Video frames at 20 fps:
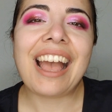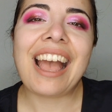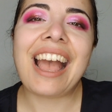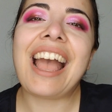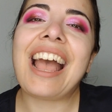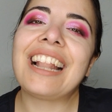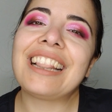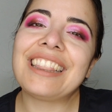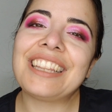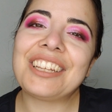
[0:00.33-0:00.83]

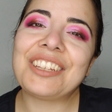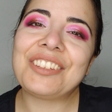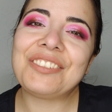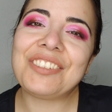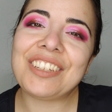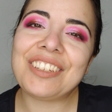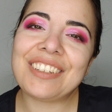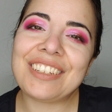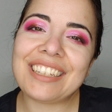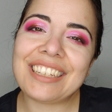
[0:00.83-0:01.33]
Hello
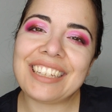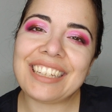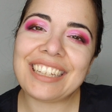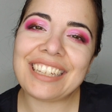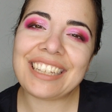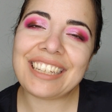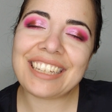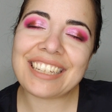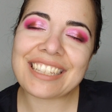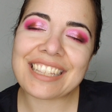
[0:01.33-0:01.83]

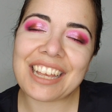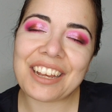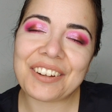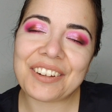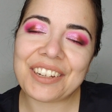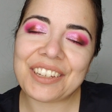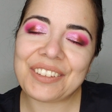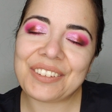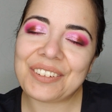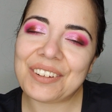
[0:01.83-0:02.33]
beauties, how
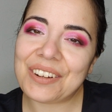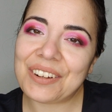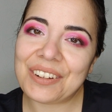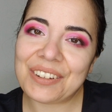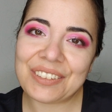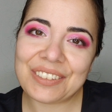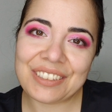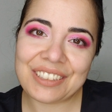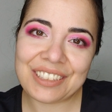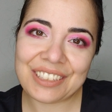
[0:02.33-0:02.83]
are you
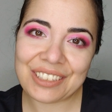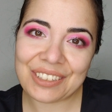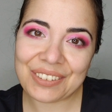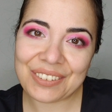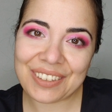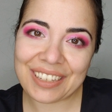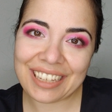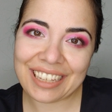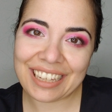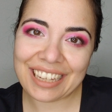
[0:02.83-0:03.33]
all
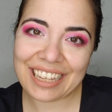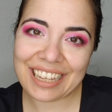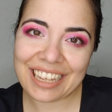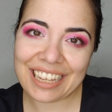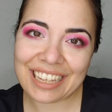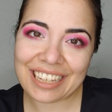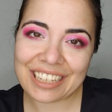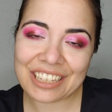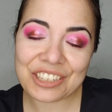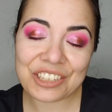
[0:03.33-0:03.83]

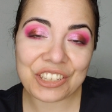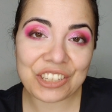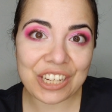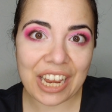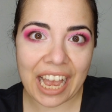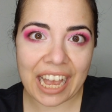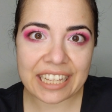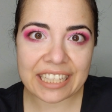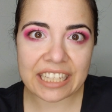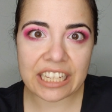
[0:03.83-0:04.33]
doing?
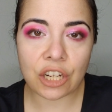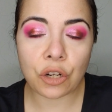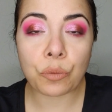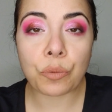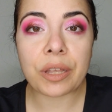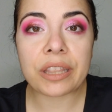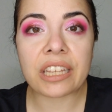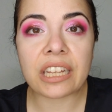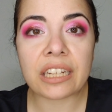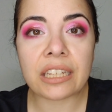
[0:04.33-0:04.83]
Shaz here
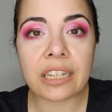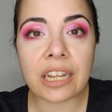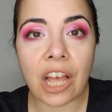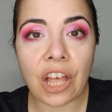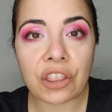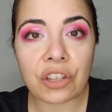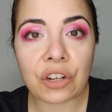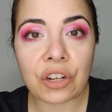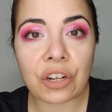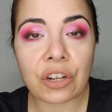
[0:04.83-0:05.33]
with
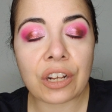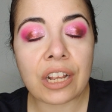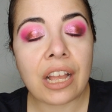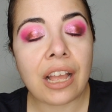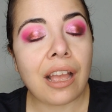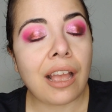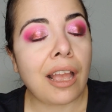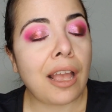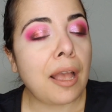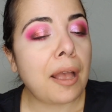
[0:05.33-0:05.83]
another
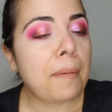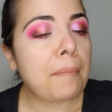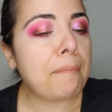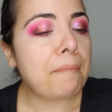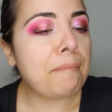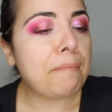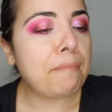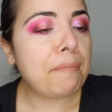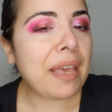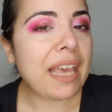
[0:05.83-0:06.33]

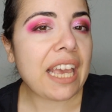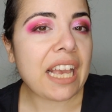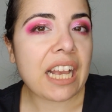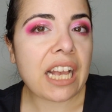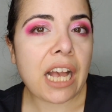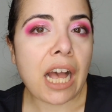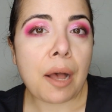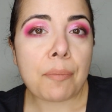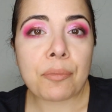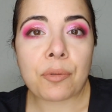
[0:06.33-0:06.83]

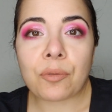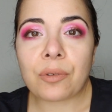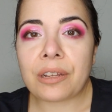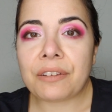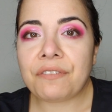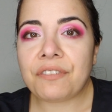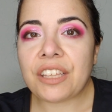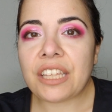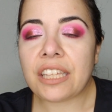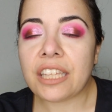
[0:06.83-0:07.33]
makeup
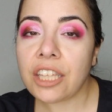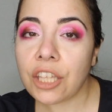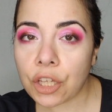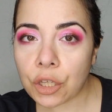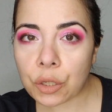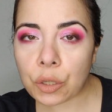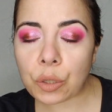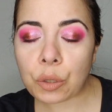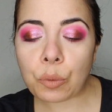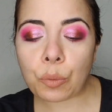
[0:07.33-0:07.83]

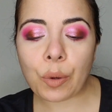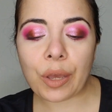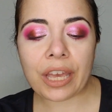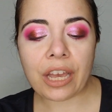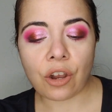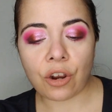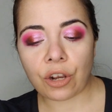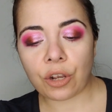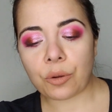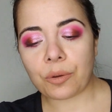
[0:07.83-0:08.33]
review. We
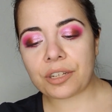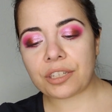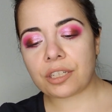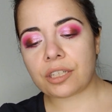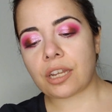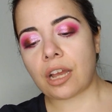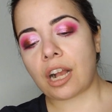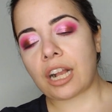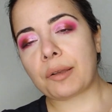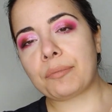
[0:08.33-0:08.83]
are going to
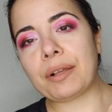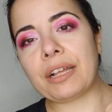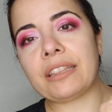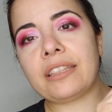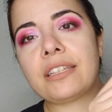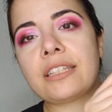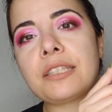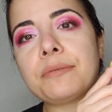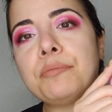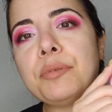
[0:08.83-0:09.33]
talk about
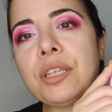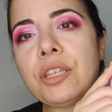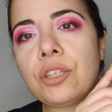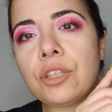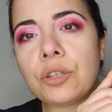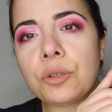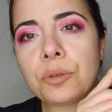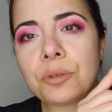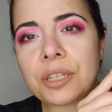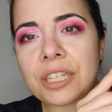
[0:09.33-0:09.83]
this
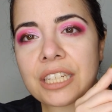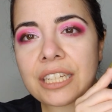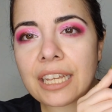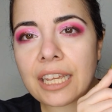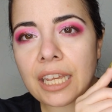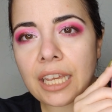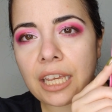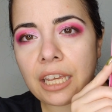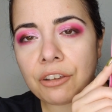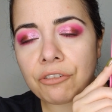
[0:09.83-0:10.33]

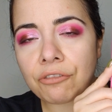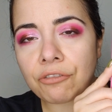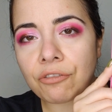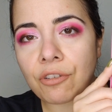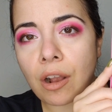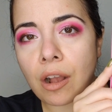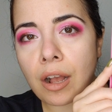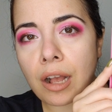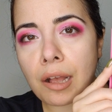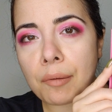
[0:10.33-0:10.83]
beauty
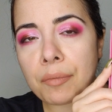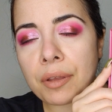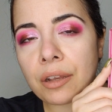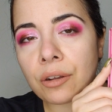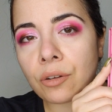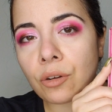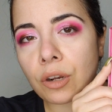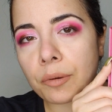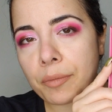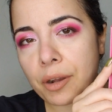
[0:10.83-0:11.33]
from
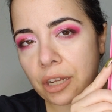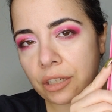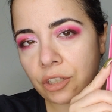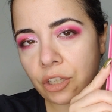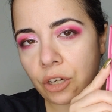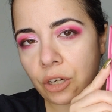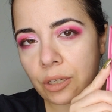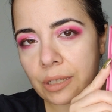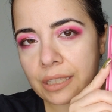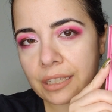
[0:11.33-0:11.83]
Gourmande
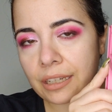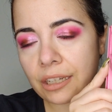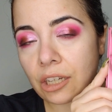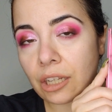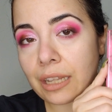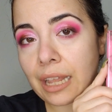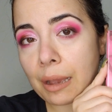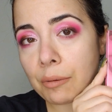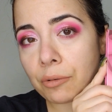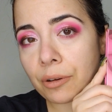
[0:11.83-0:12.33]
Girls in
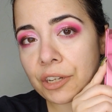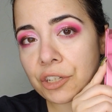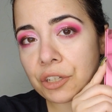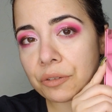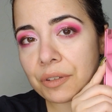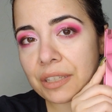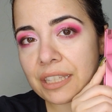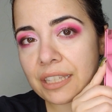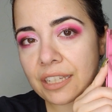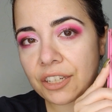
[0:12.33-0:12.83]
collaboration
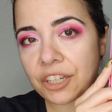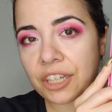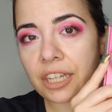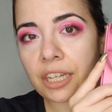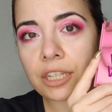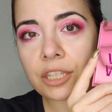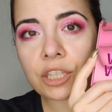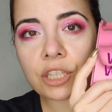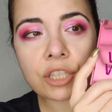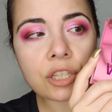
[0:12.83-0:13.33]
with Siria
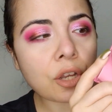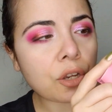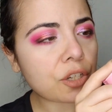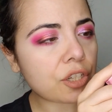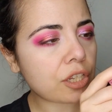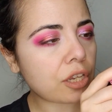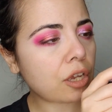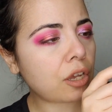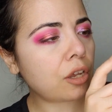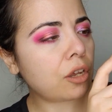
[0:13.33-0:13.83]

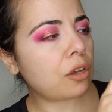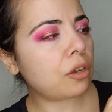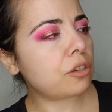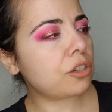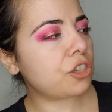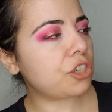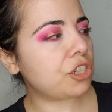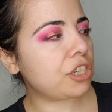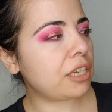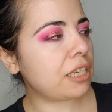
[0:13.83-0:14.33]
Soto.
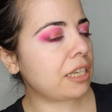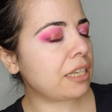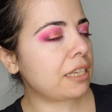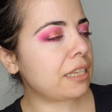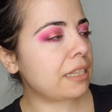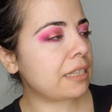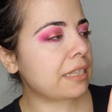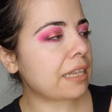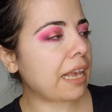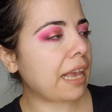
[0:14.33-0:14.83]
She
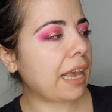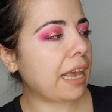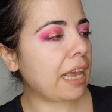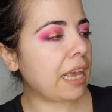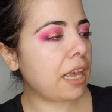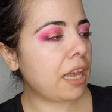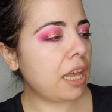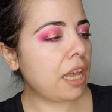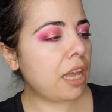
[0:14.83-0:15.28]
is a